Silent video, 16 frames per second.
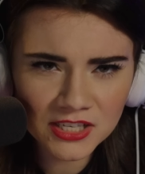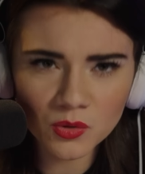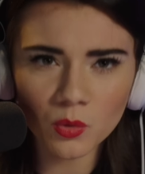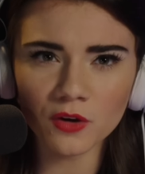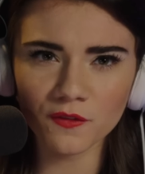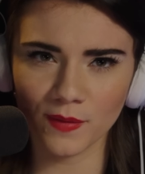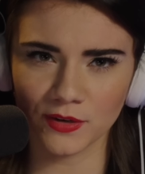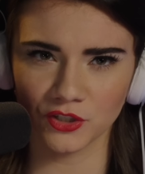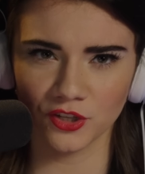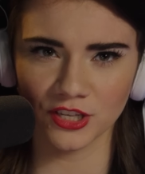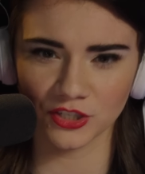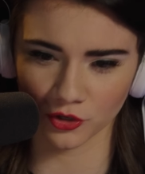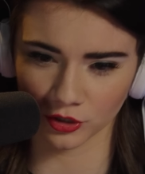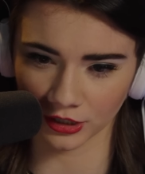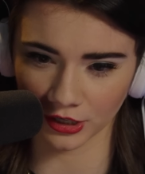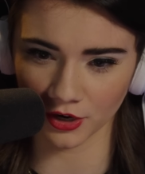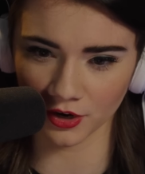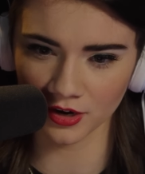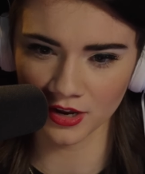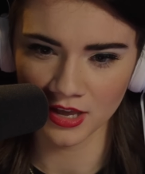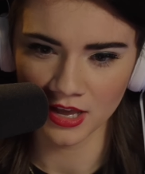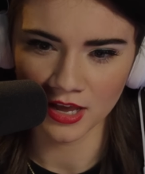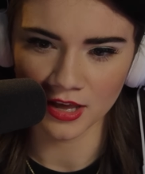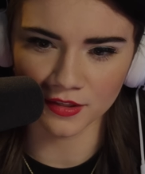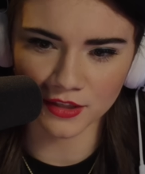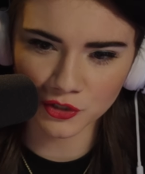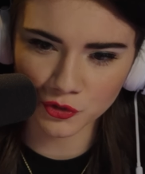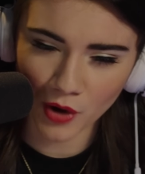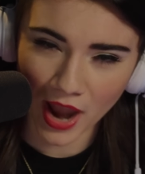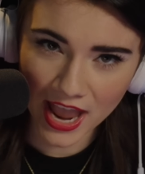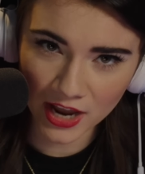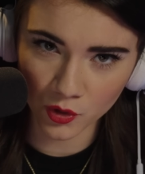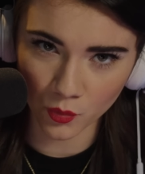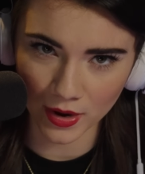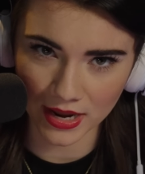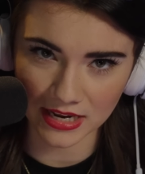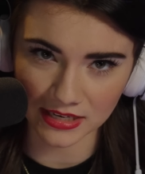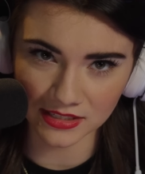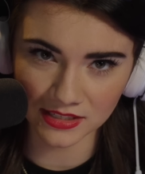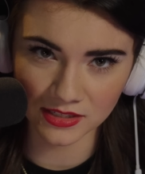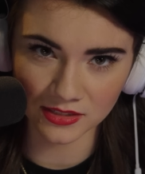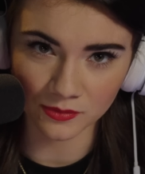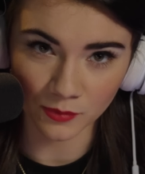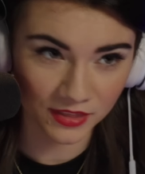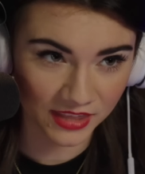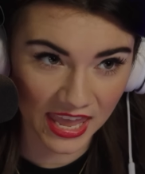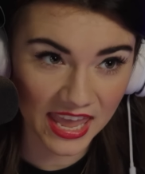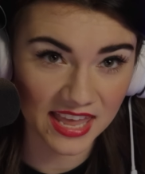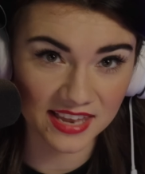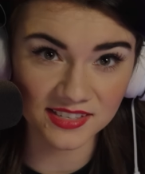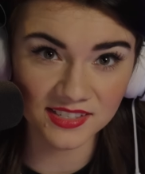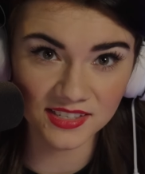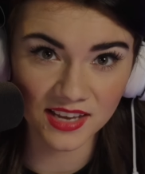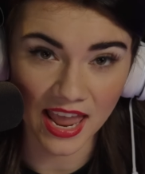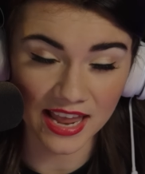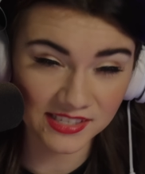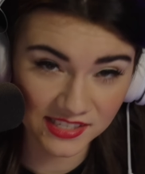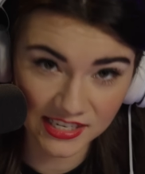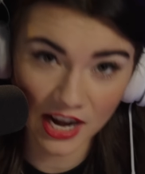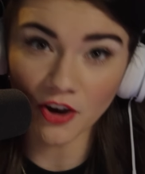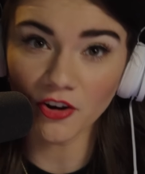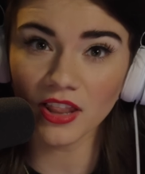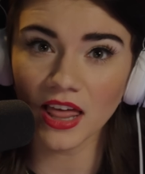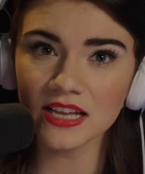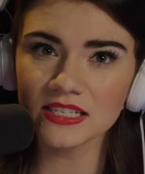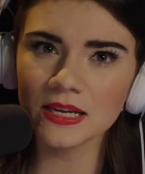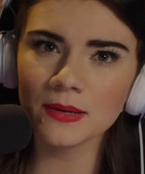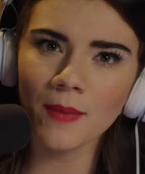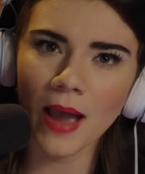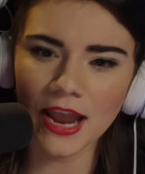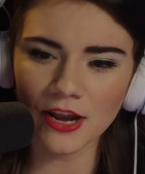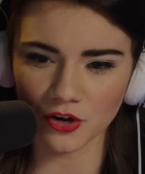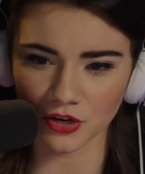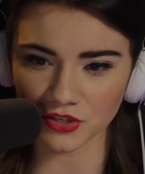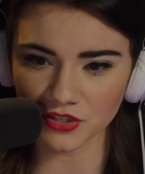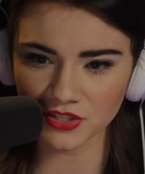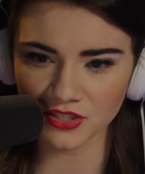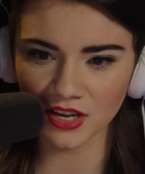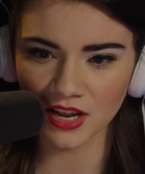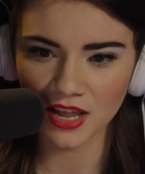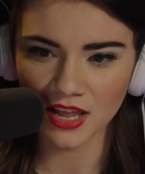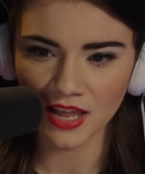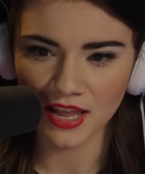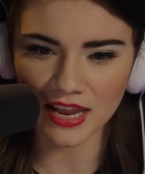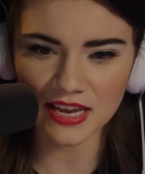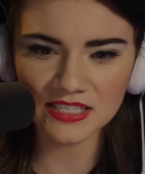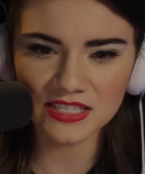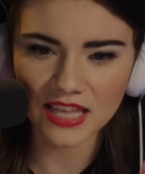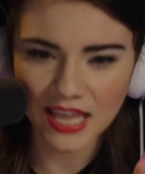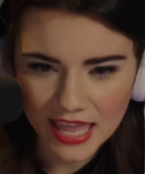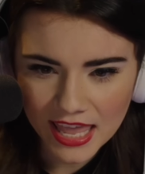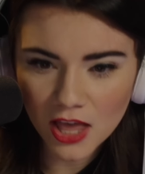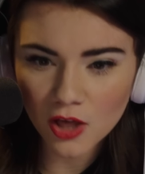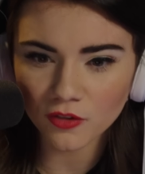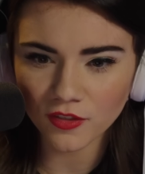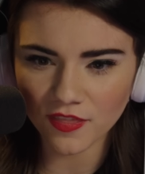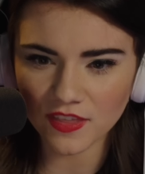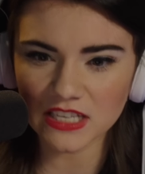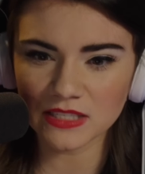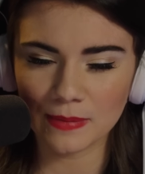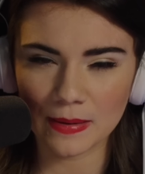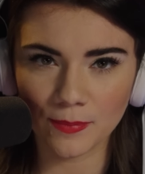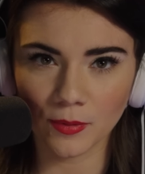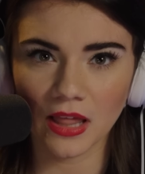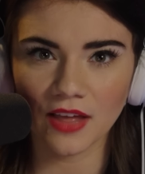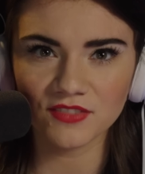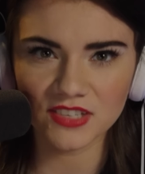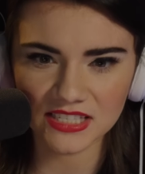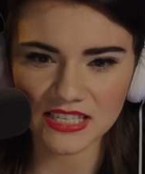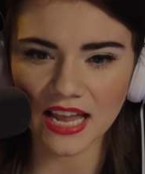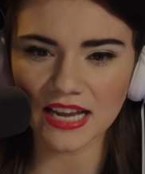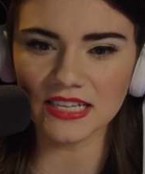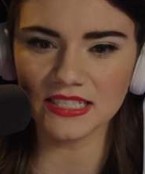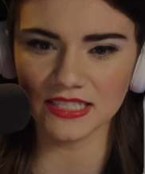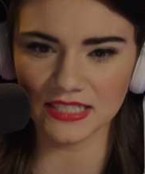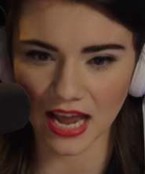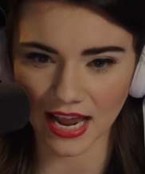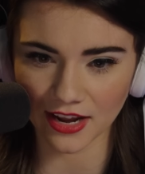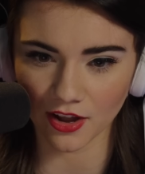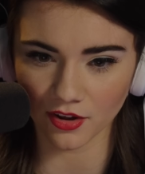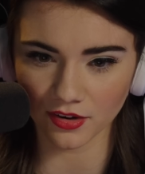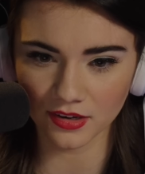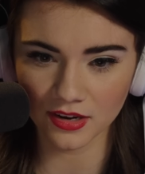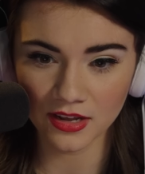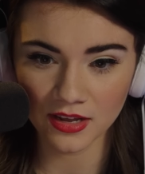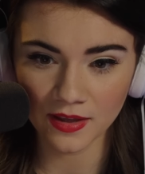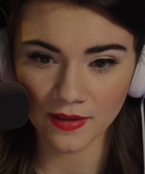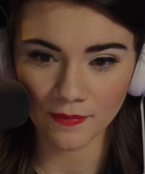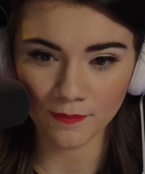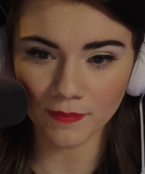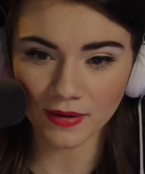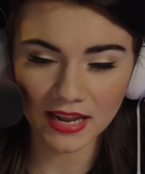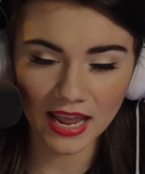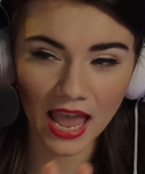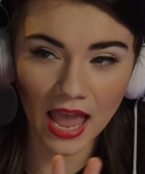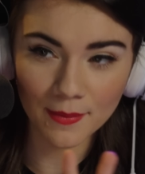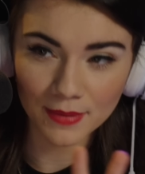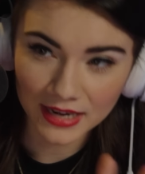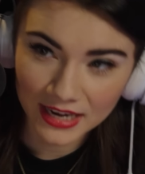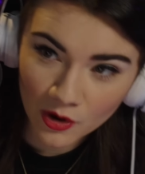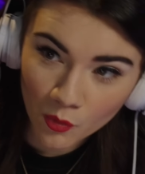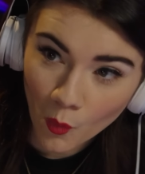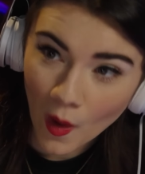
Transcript: I sort of mentioned this earlier, the drag queens with kids and sterilizing minors is the hill that these people have decided to die on. But I mean, in a